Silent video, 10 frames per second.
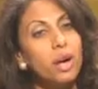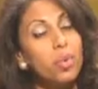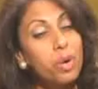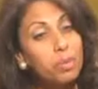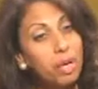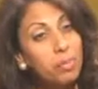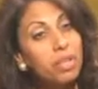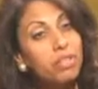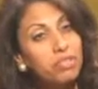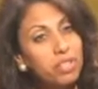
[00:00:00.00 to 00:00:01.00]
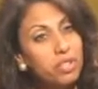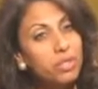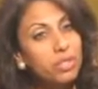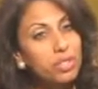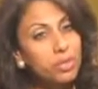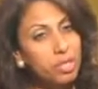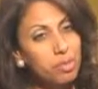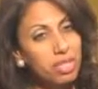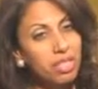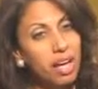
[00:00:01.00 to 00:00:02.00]
When my mother finished her
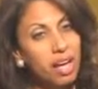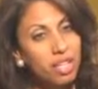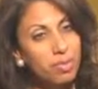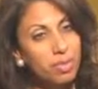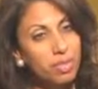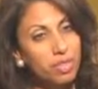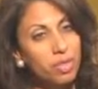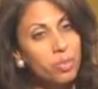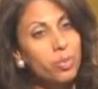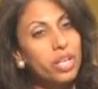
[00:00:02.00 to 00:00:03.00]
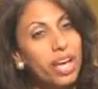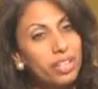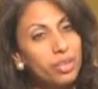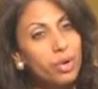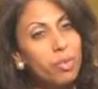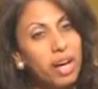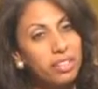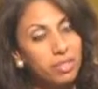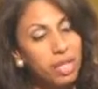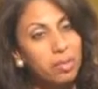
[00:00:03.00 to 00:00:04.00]
treatment in the hospital, we had to go
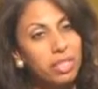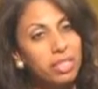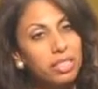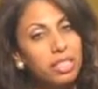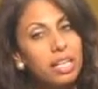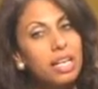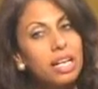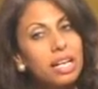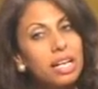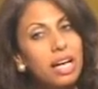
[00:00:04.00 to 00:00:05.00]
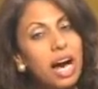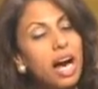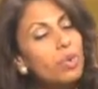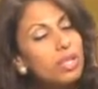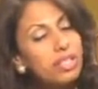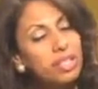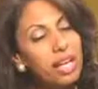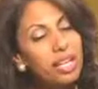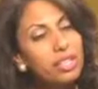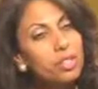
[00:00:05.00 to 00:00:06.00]
back to Lebanon. I was
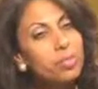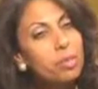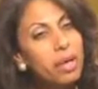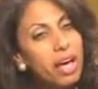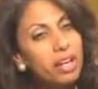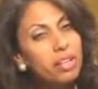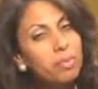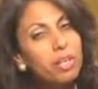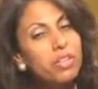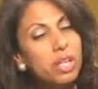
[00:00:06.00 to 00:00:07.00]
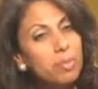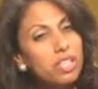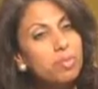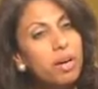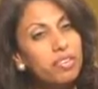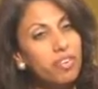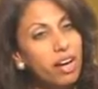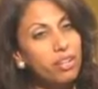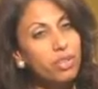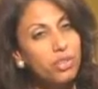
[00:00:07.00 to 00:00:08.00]
delighted to be back because I missed my
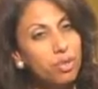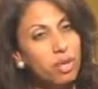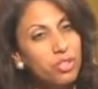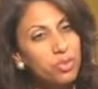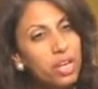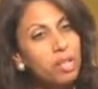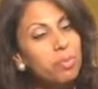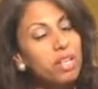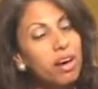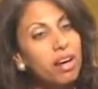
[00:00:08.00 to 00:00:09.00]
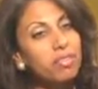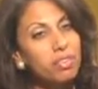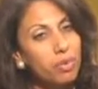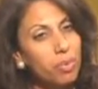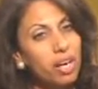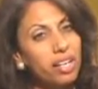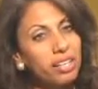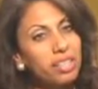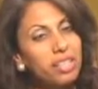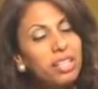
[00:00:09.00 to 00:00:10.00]
father so much. We had been gone for a
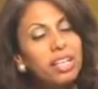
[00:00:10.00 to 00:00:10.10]
while.